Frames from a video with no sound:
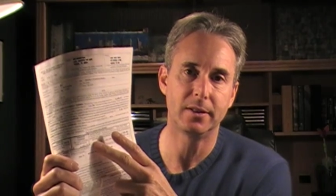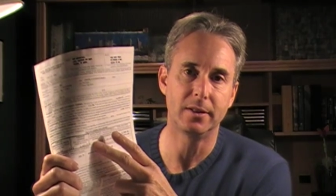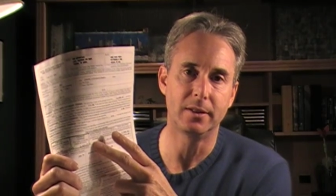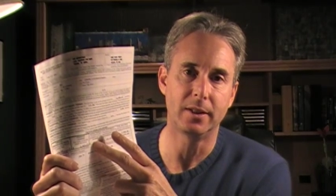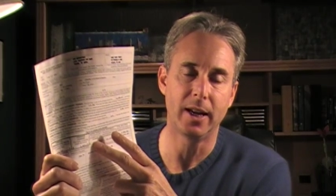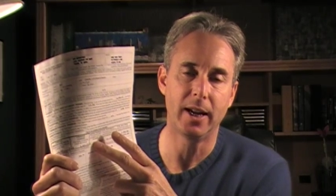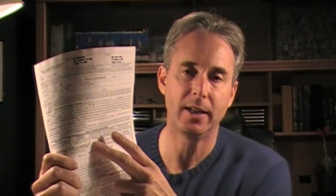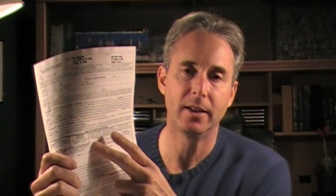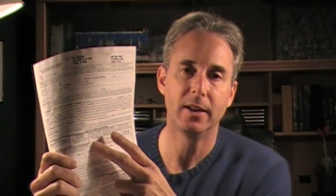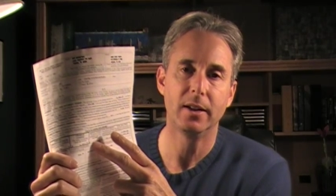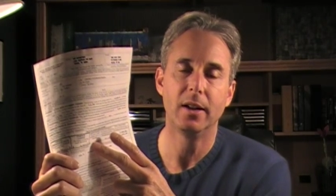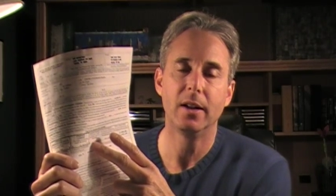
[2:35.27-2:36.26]
Okay,
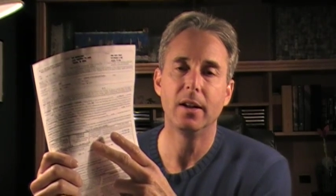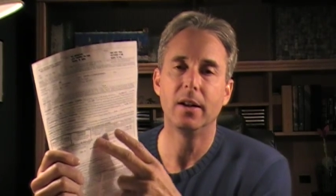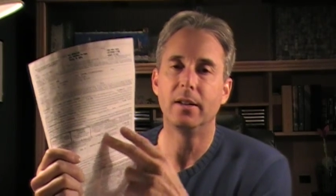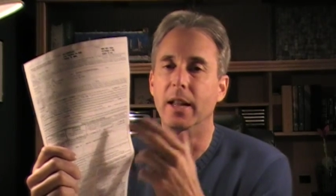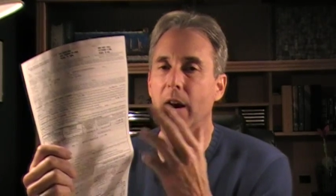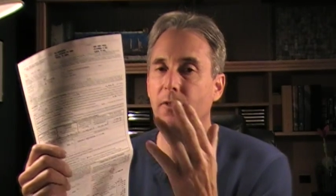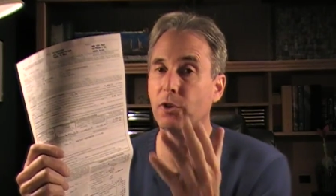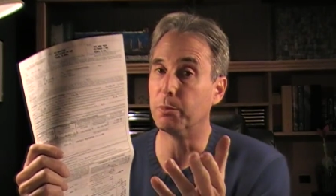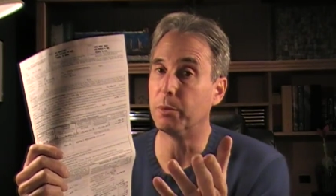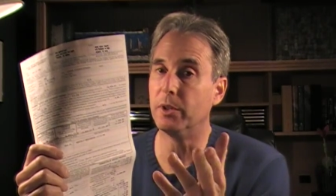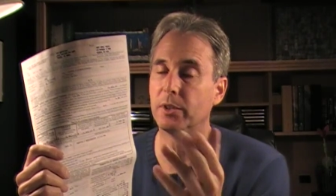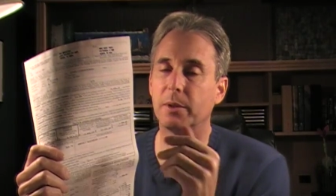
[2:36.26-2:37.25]
now if you're
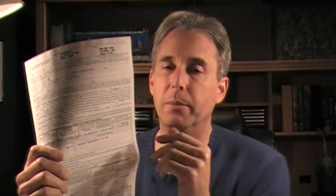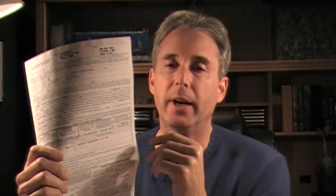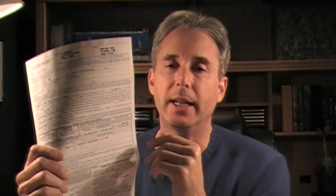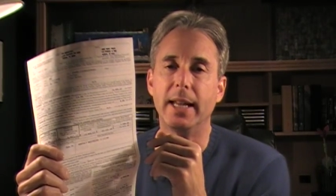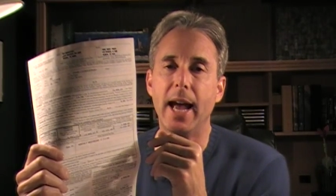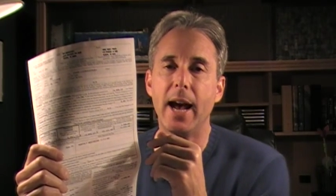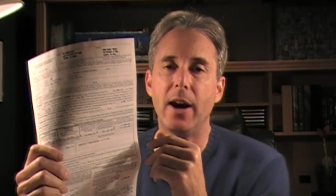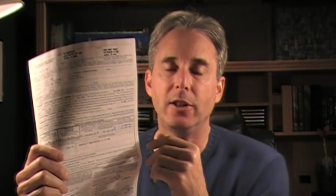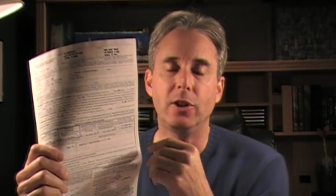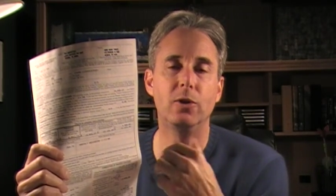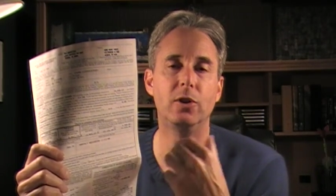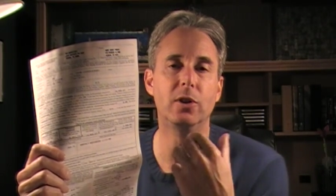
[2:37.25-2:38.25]
putting some money down,
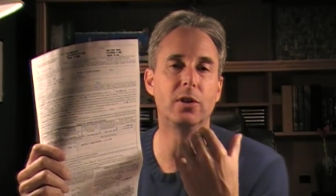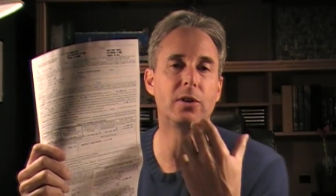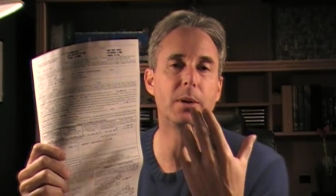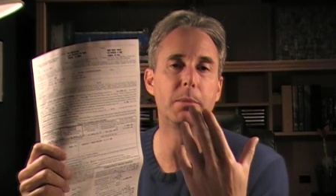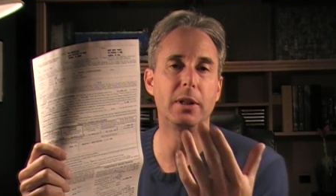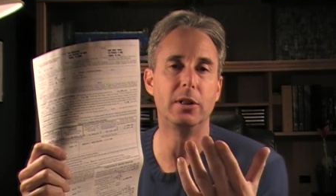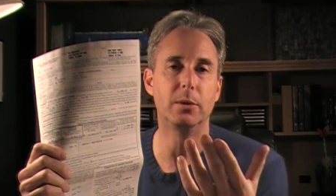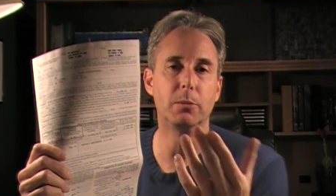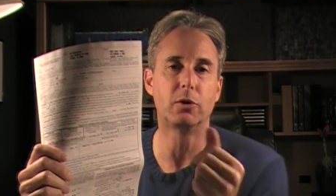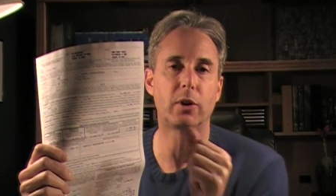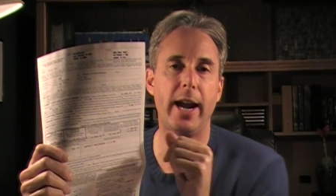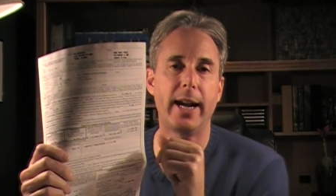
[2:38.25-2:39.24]
you just simply
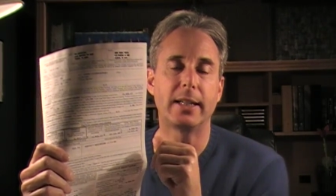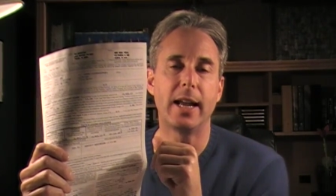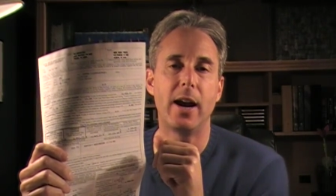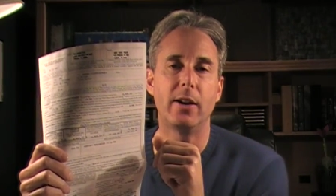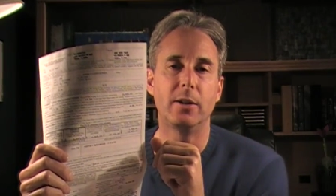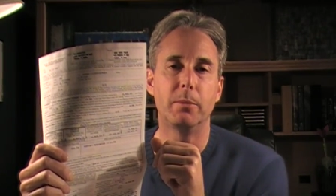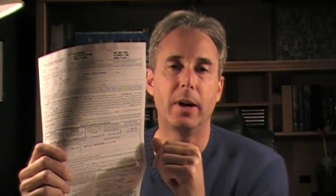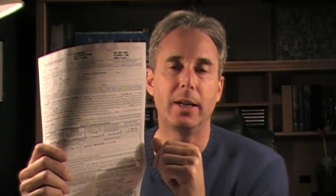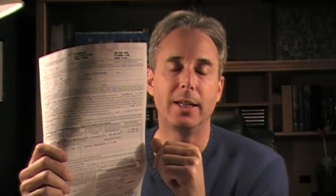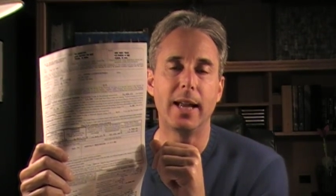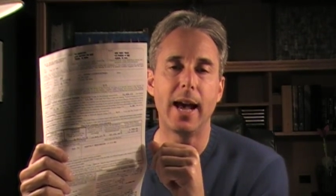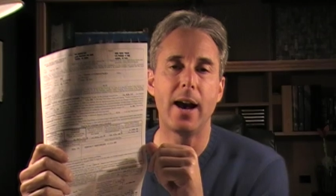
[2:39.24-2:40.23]
subtract out your money
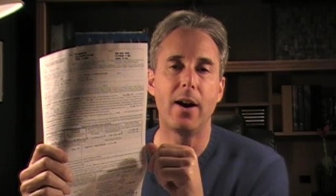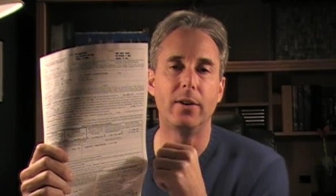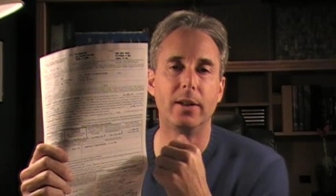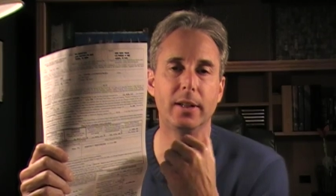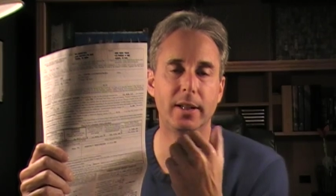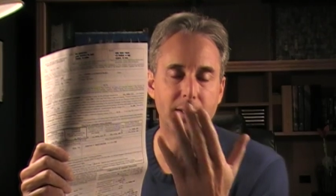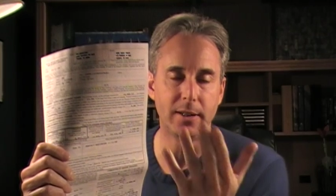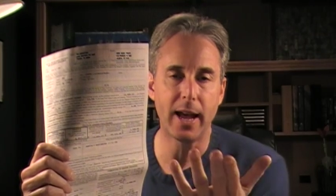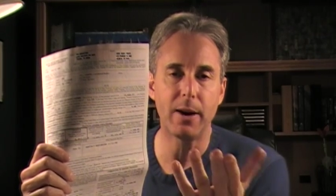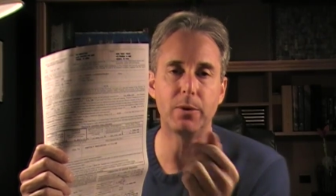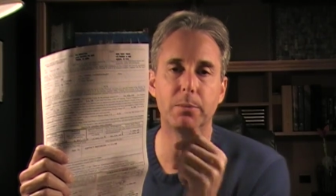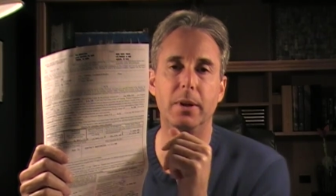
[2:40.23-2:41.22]
down, and then
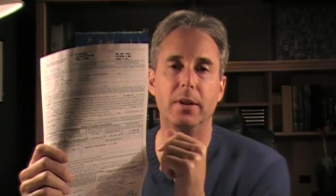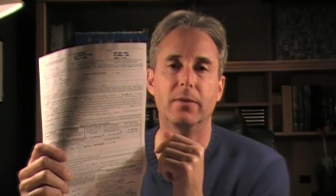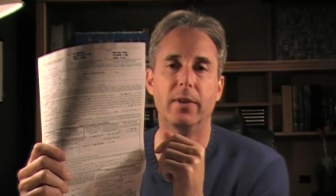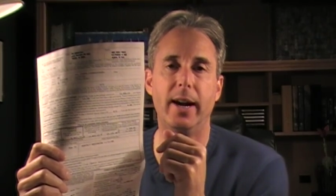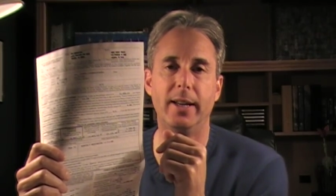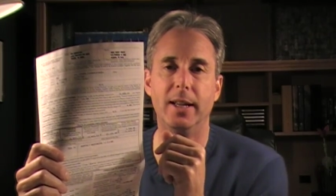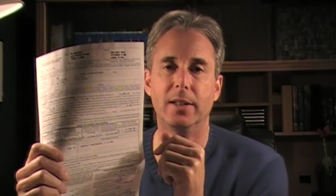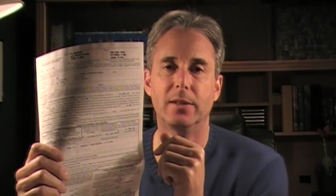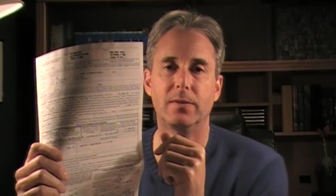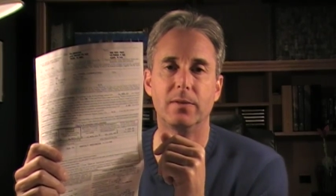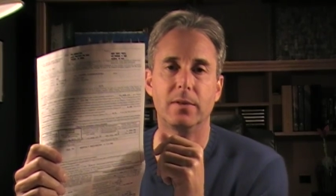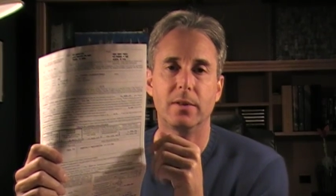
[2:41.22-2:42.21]
that would be your finance
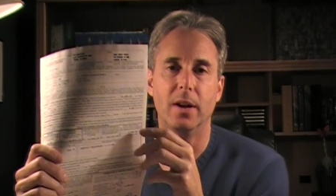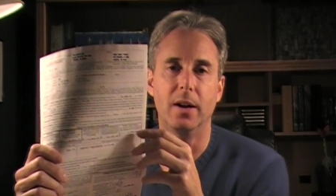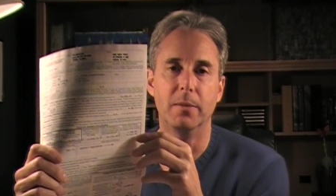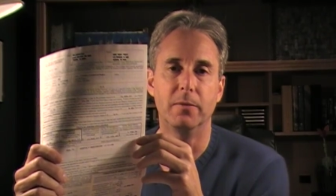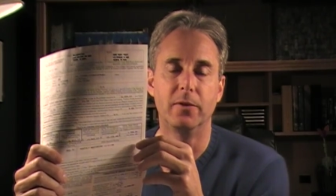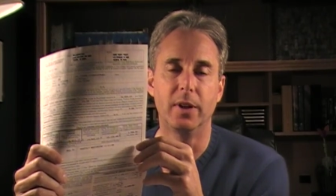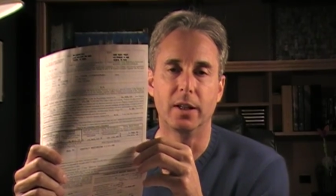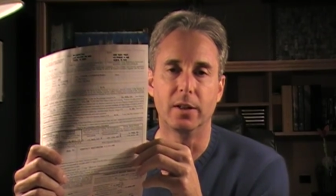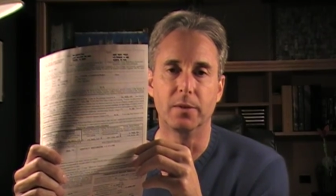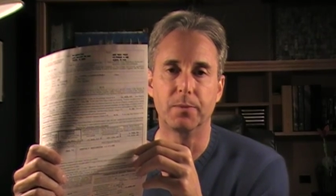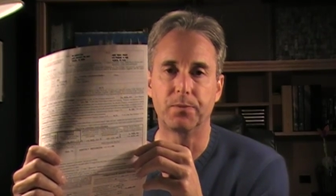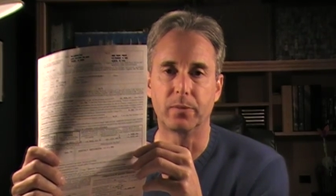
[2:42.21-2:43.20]

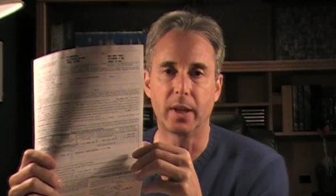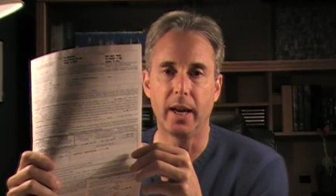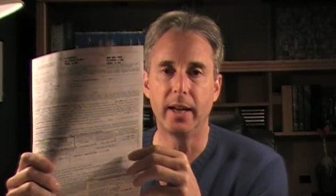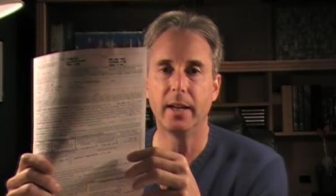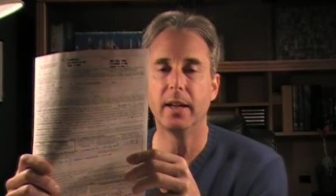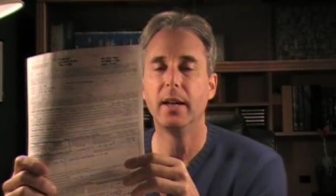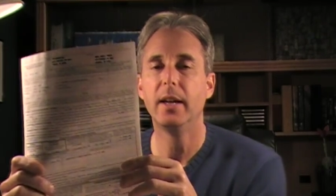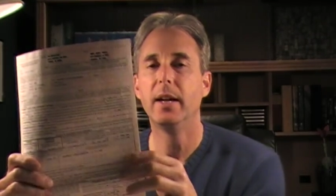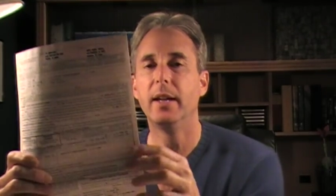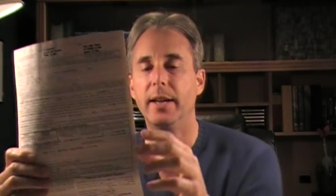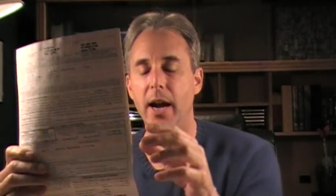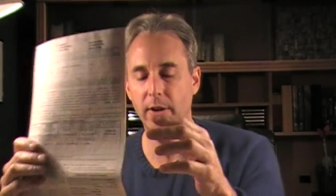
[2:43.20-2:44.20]
figure. Okay,
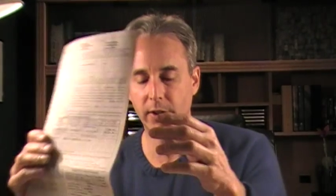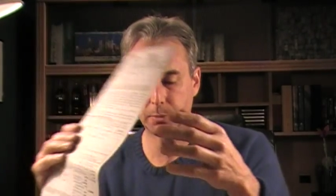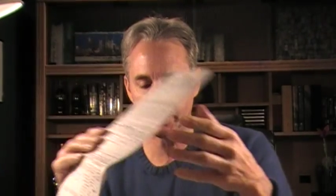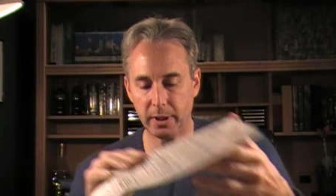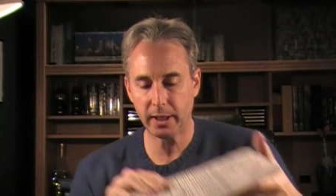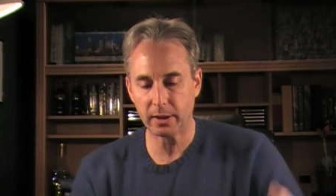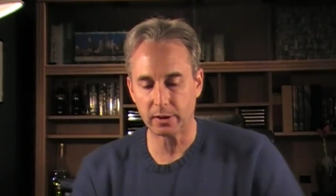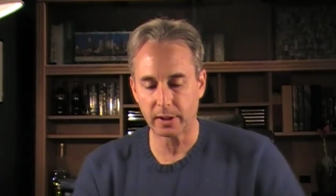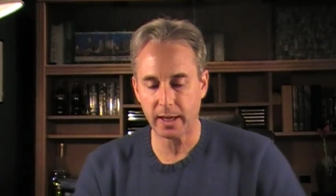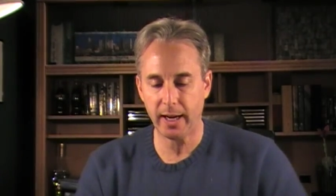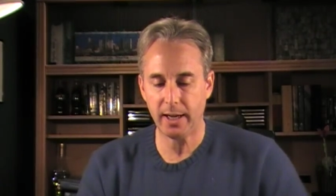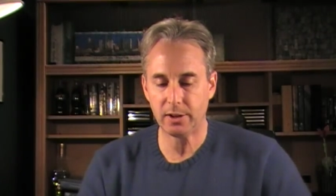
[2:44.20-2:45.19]
now in this particular
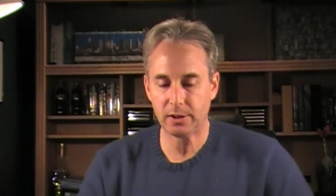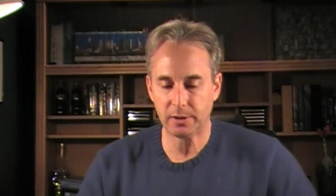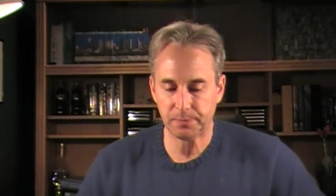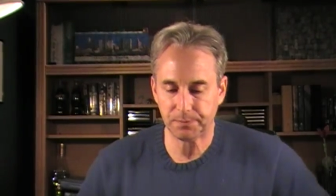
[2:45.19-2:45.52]
case,